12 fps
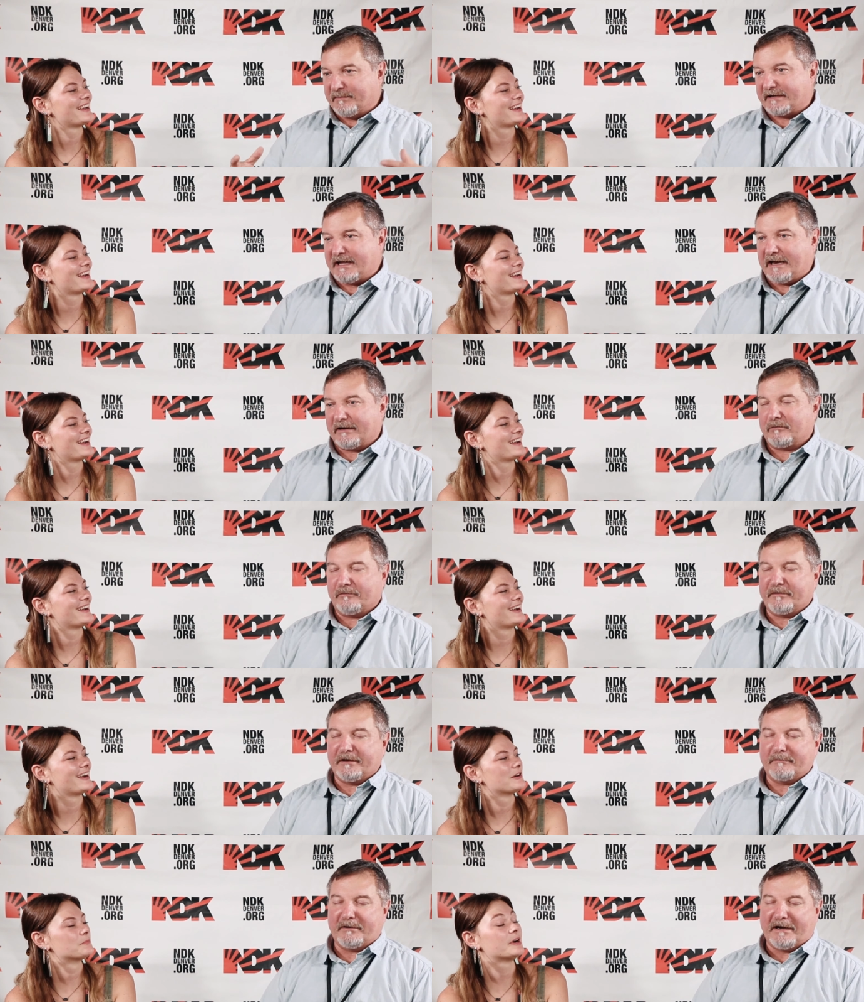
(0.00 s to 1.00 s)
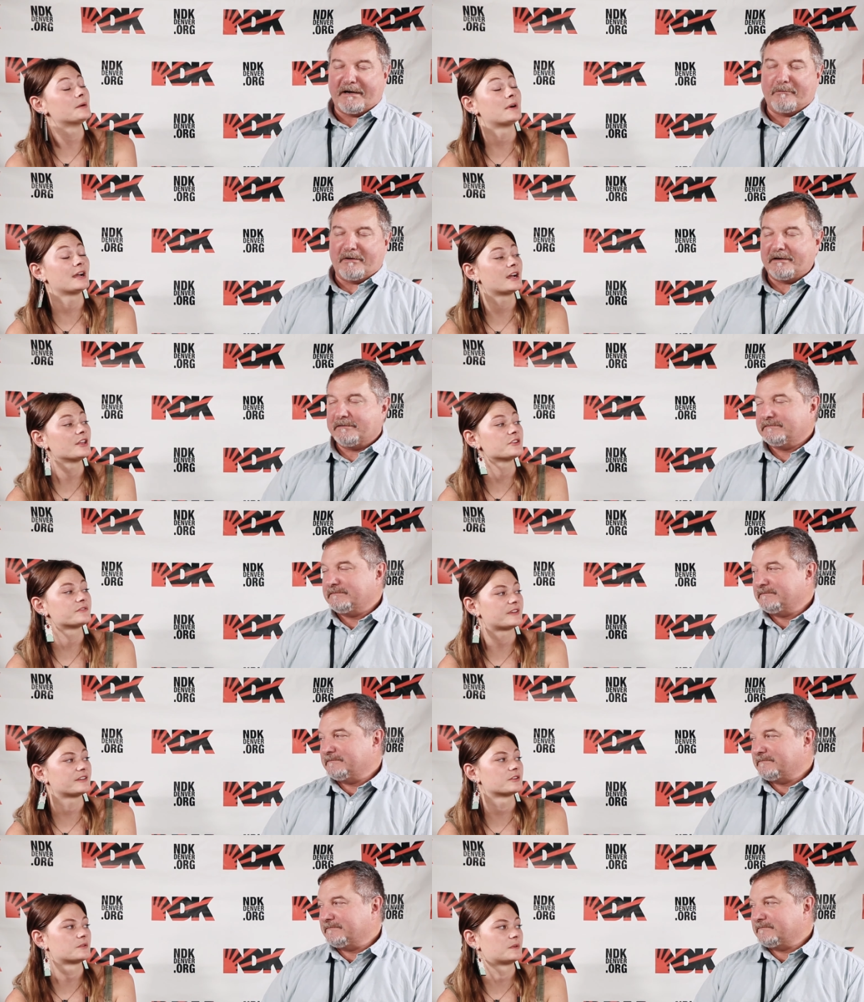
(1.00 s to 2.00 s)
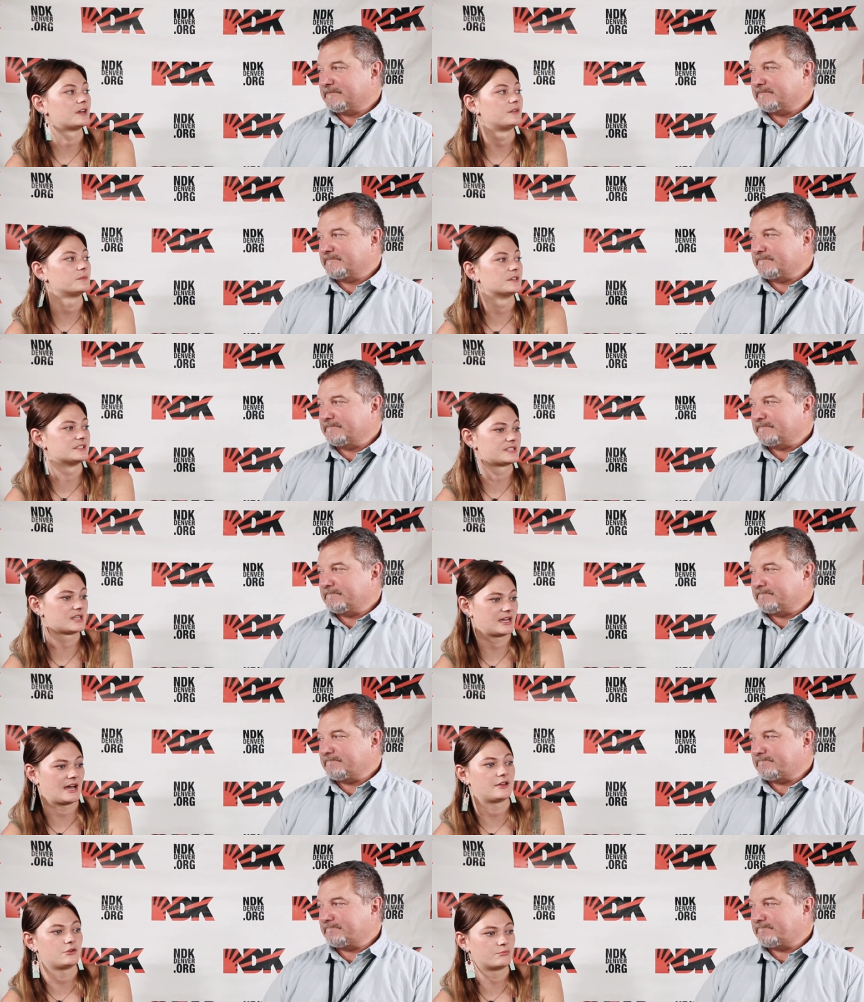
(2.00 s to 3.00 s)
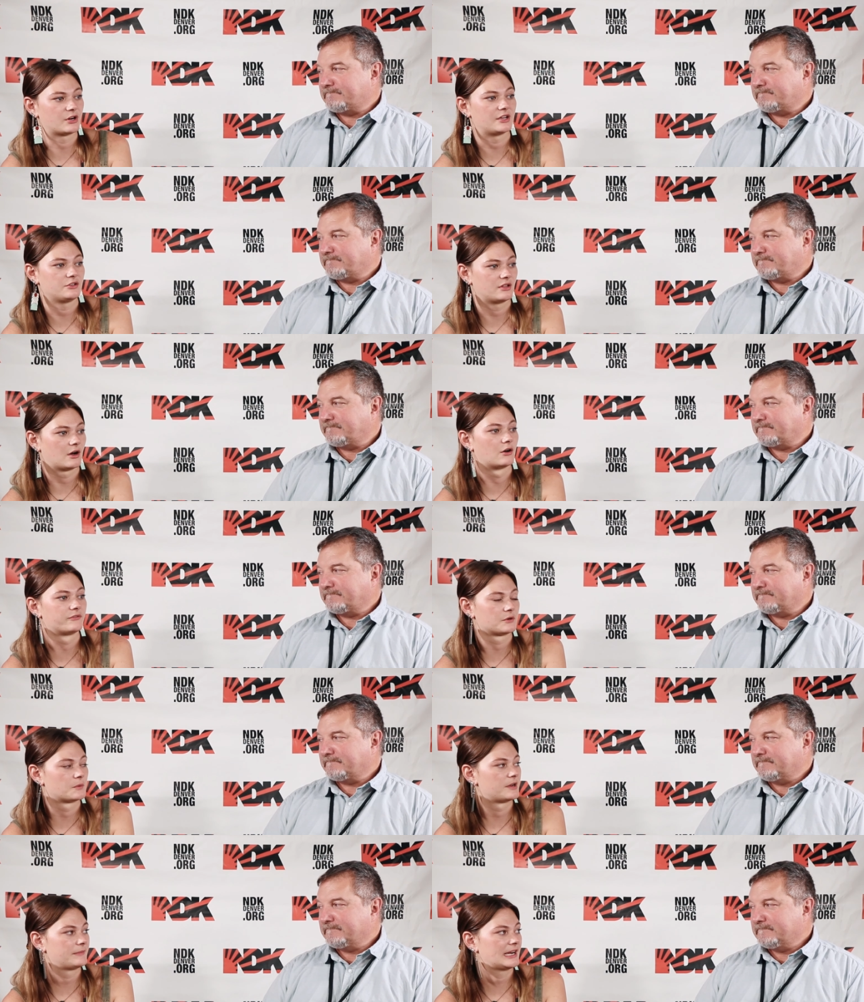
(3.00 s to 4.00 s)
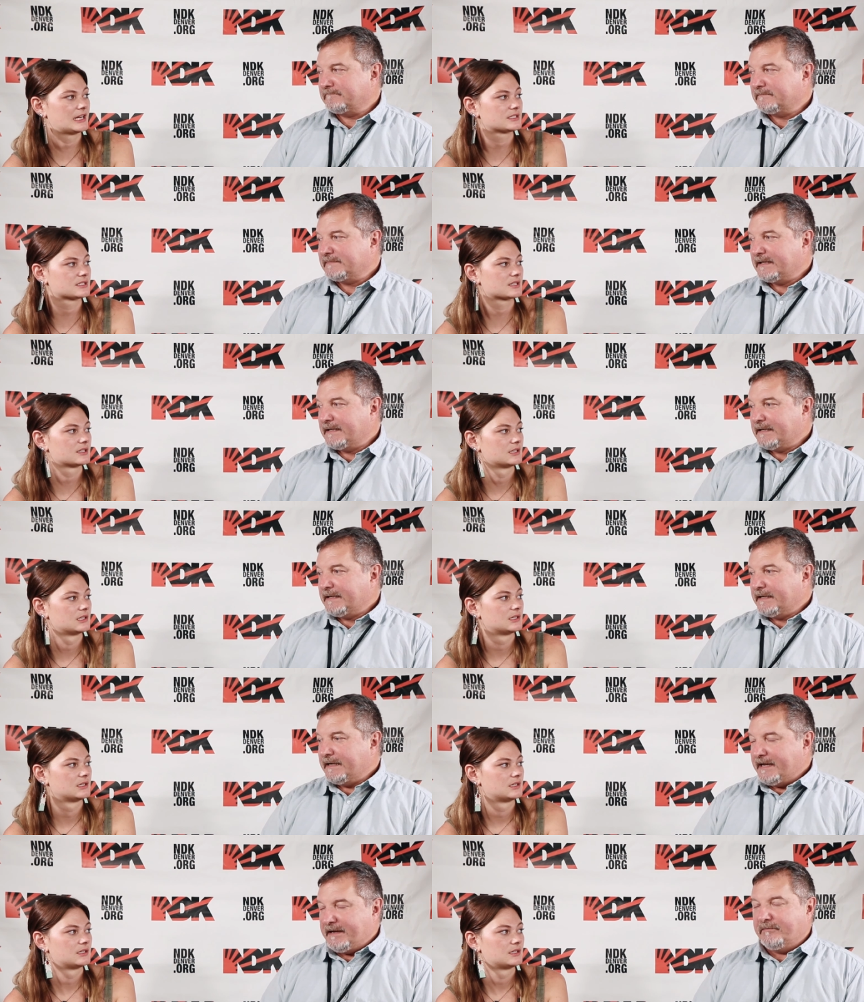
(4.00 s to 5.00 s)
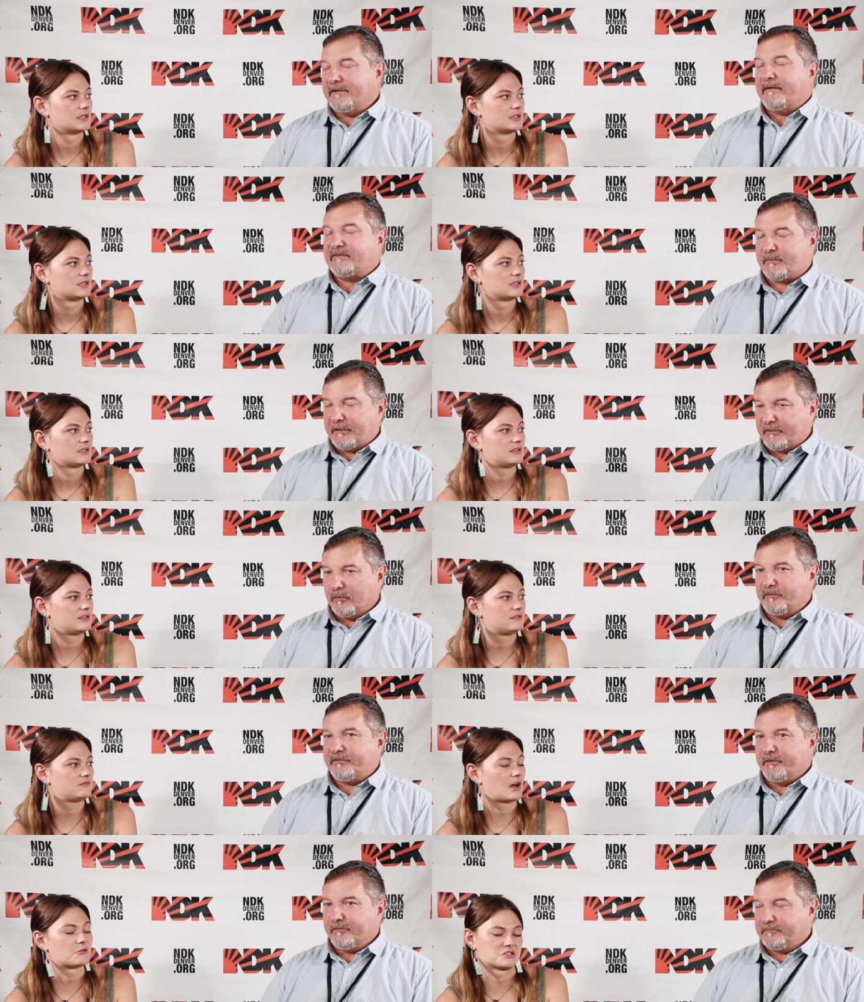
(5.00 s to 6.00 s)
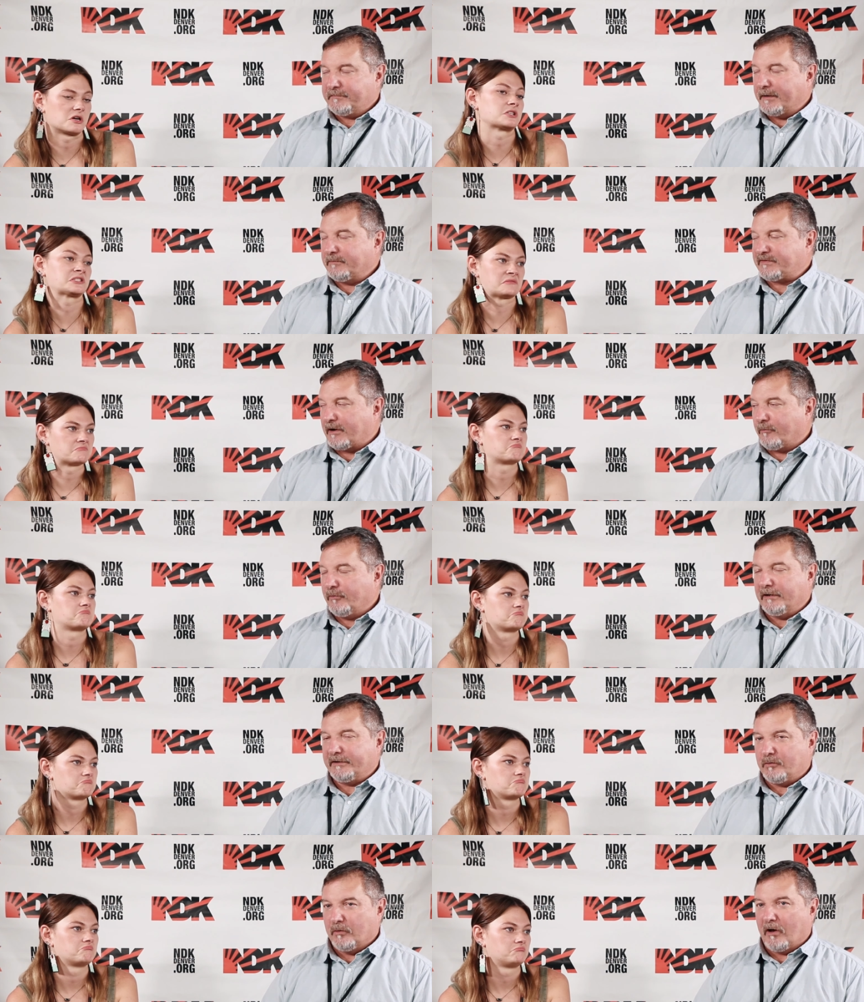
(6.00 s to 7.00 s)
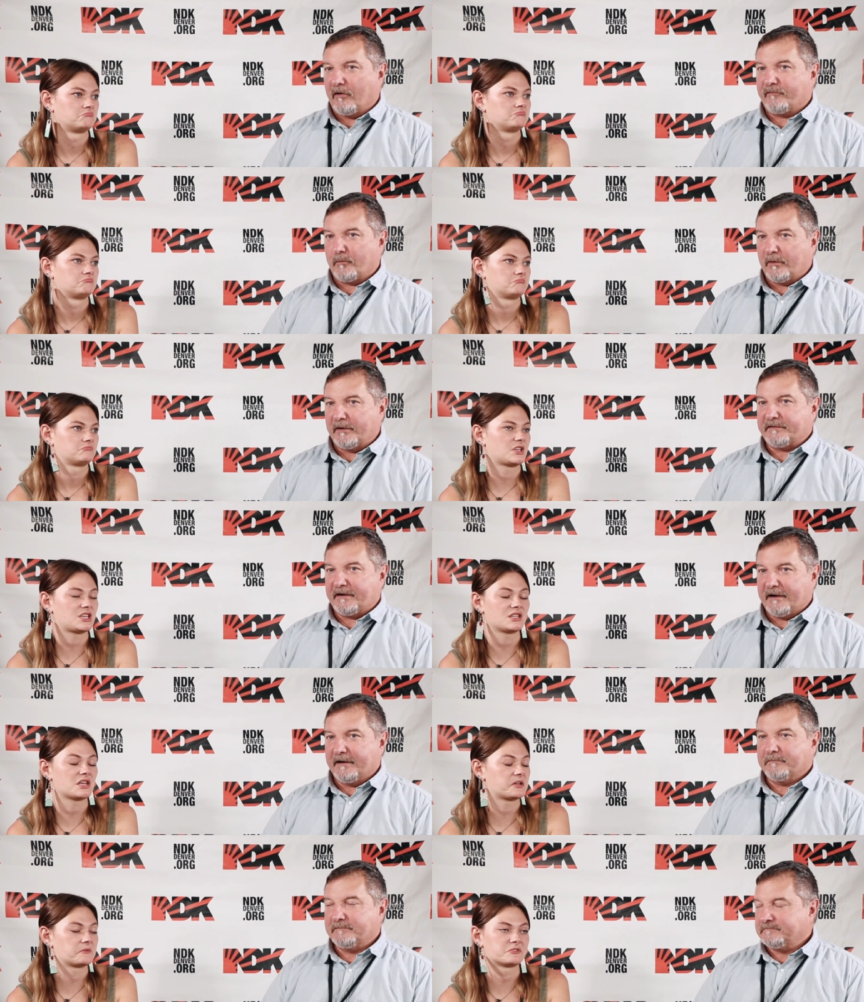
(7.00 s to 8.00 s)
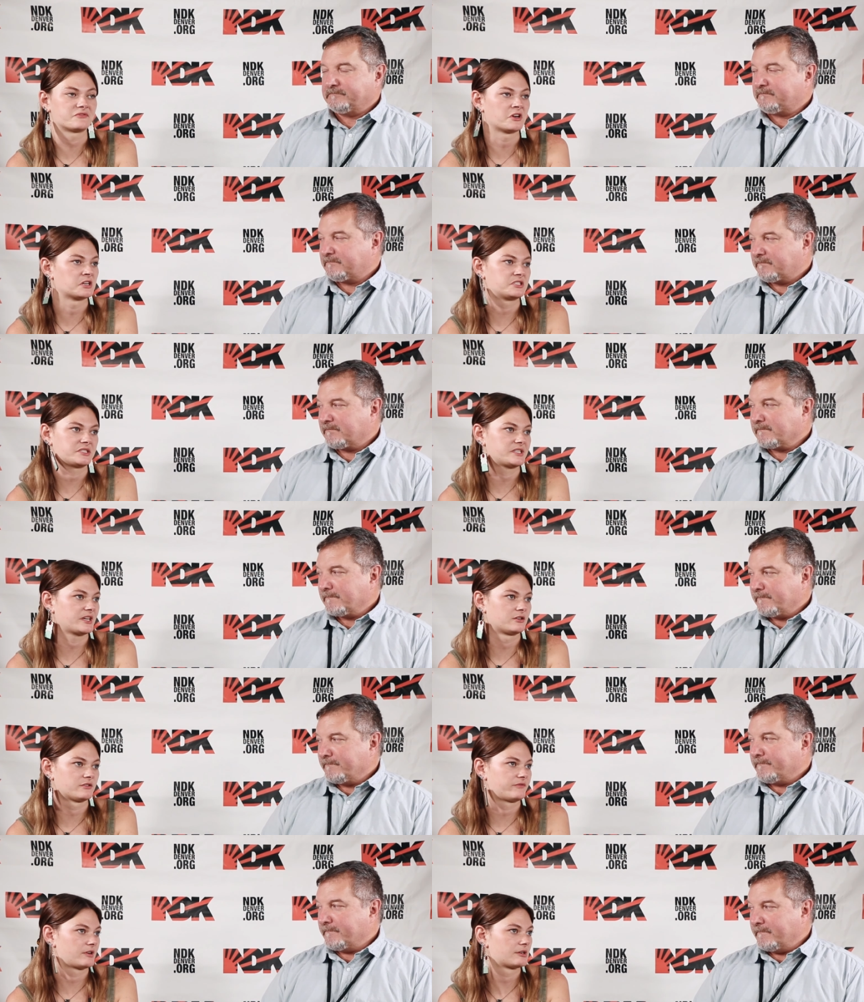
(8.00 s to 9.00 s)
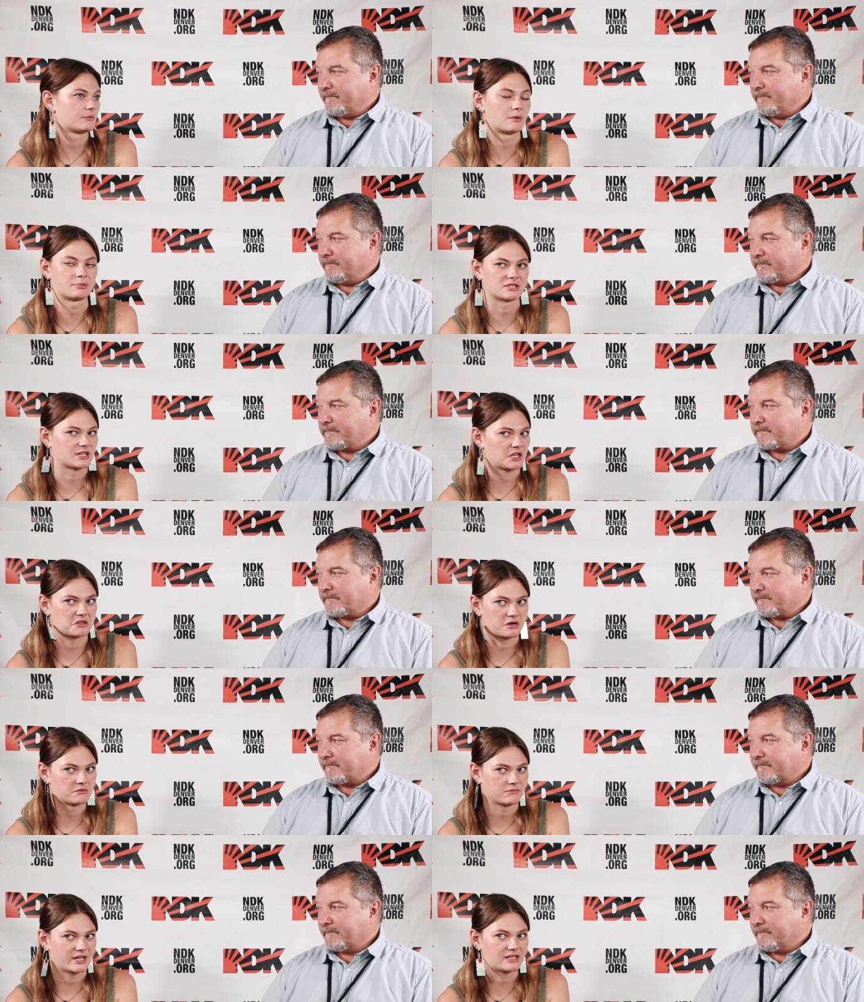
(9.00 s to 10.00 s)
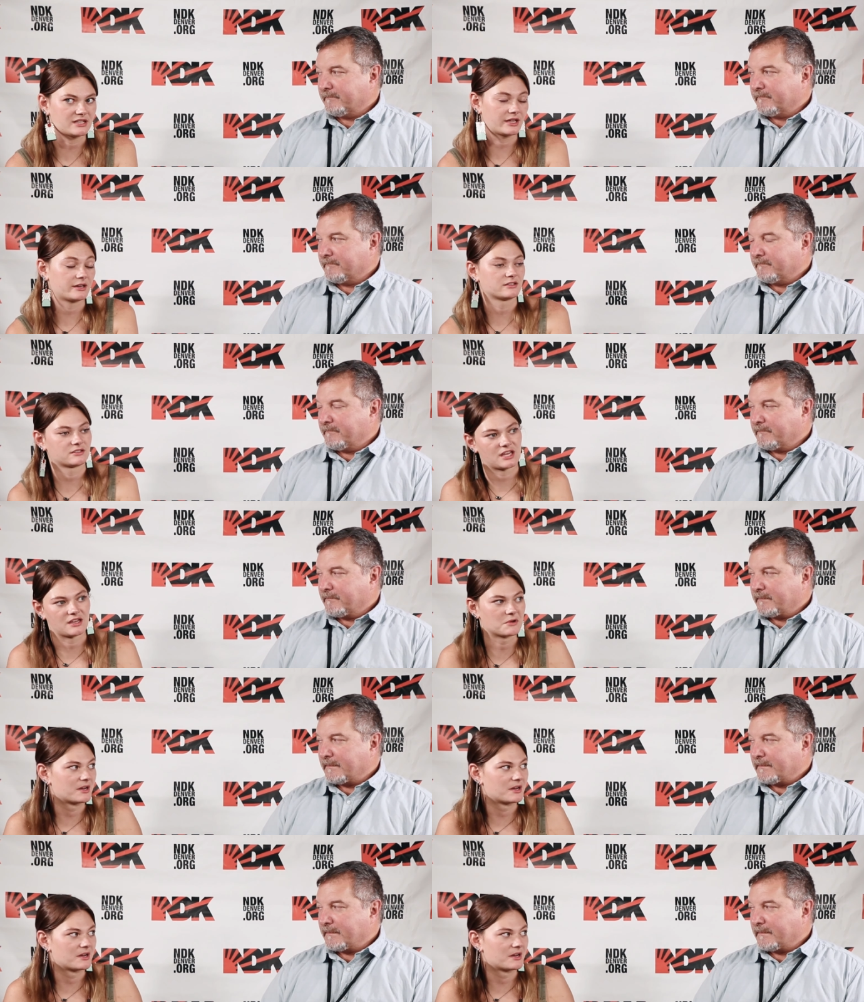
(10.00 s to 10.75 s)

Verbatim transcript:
Speaker 1: mechanical thing.
Speaker 2: But anyway, my other favorite one was the guy who brought you the All For One mask.
Speaker 1: That was pretty cool too.
Speaker 2: That was awesome. Yeah, we saw a really cool All For One. It was very detailed, very well put together. And he like came